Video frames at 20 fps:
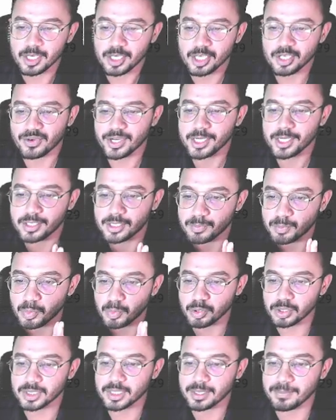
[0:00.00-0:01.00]
If I
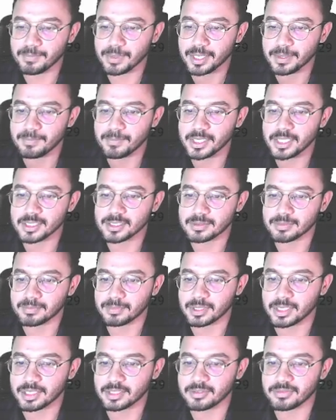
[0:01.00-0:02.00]
put the baby's
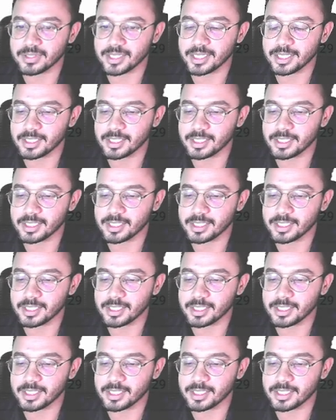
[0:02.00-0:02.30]
birth weight